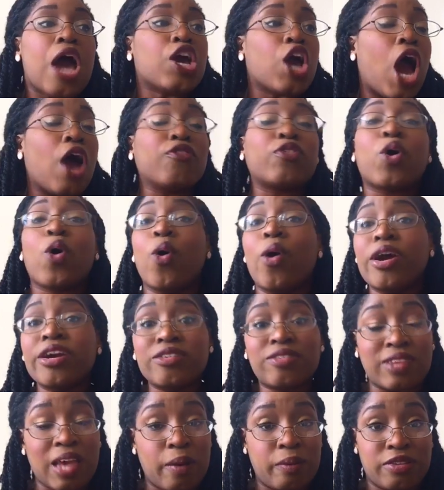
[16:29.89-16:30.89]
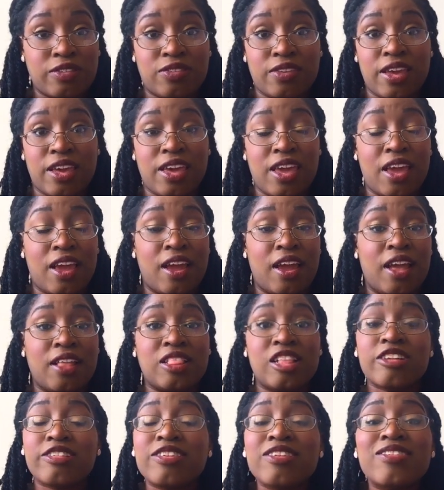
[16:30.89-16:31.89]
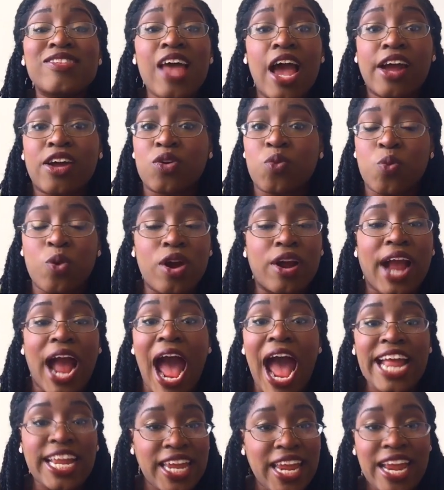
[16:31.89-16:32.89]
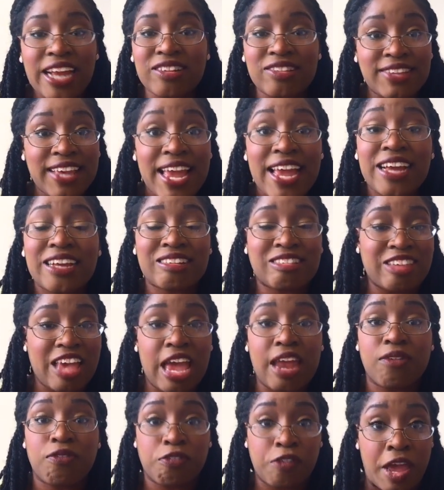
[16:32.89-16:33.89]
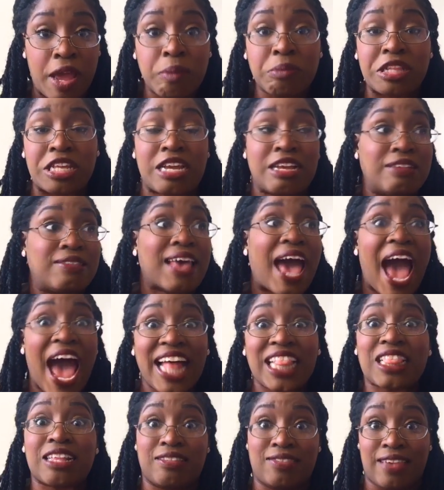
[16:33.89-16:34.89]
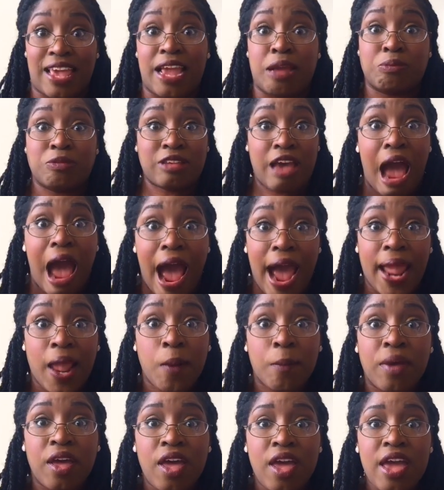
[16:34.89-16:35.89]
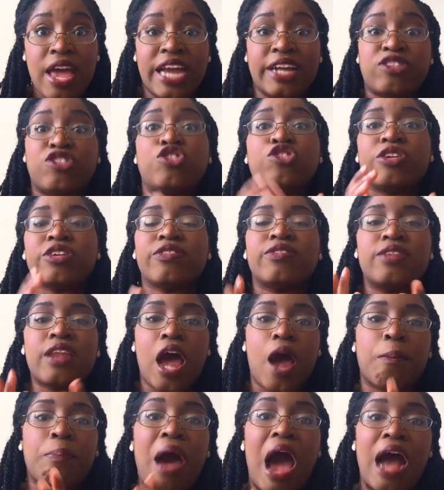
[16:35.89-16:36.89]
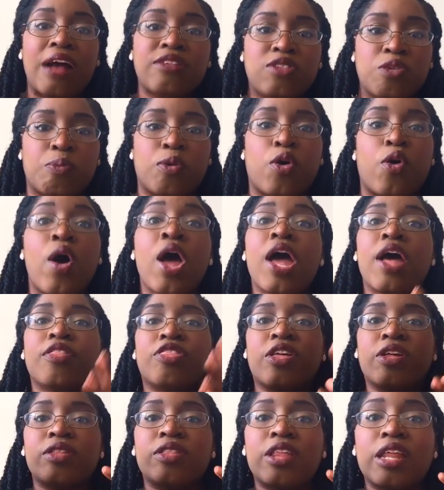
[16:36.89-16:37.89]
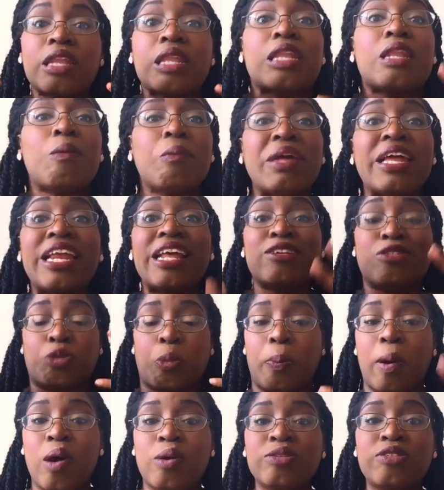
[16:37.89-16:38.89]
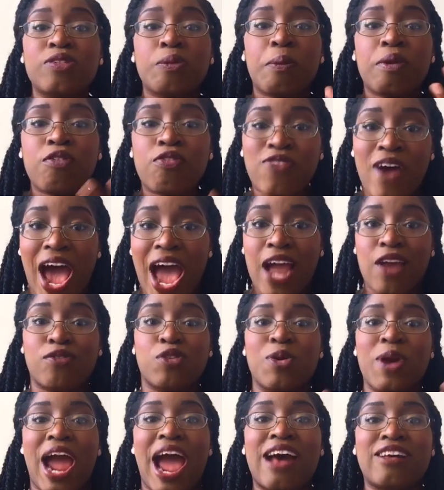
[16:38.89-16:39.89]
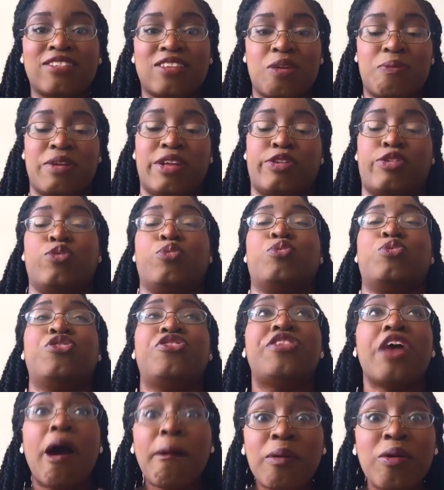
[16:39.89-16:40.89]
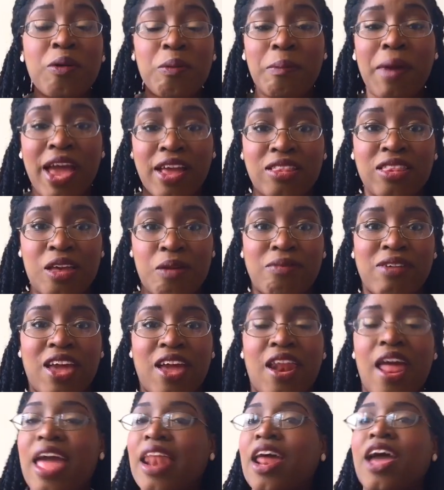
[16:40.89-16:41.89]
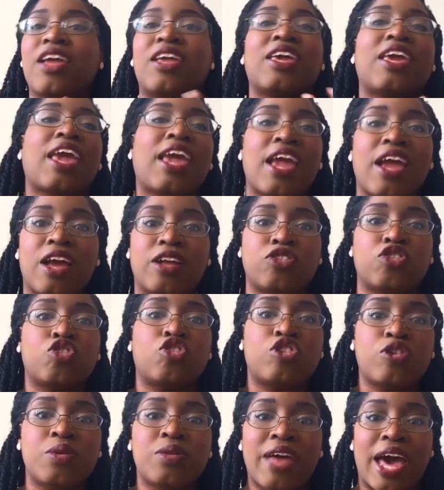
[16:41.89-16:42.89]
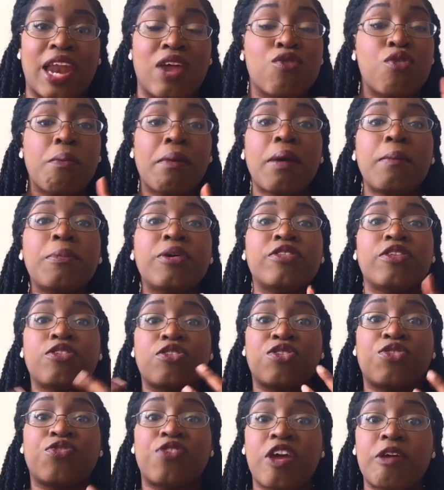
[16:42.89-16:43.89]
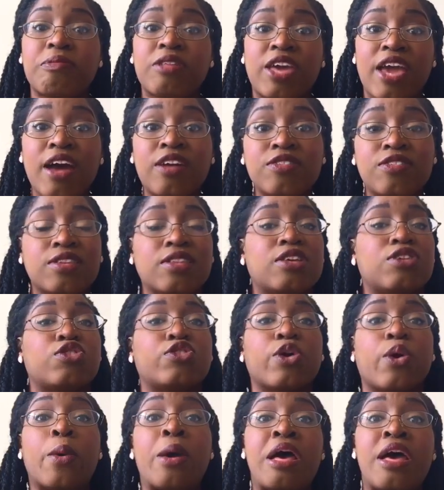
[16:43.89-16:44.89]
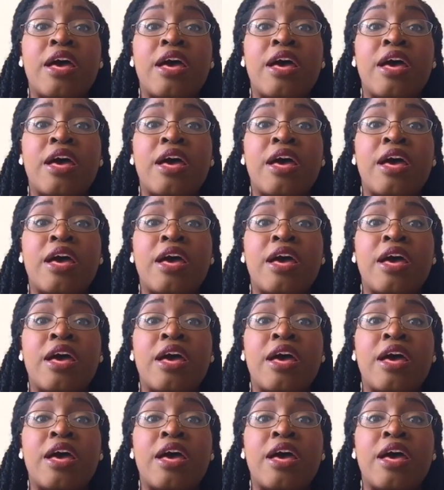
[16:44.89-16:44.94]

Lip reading: of course I was thinking, this is not going to work. I can't take 10 families at the same time. It's just not possible. The limit is supposed to be 5. You're asking me to double my limit, and I can't do that. And remember, this is family counseling. So